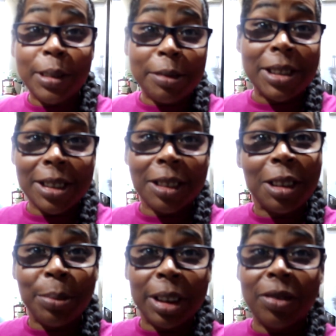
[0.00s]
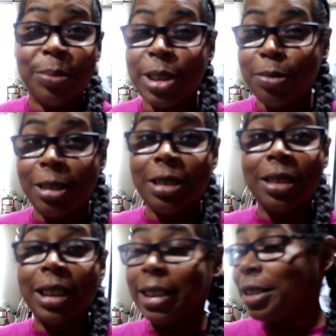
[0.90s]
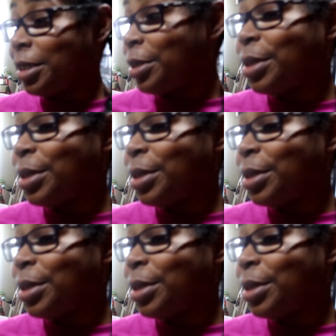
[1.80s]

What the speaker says: Now he's going to come back from his walk, and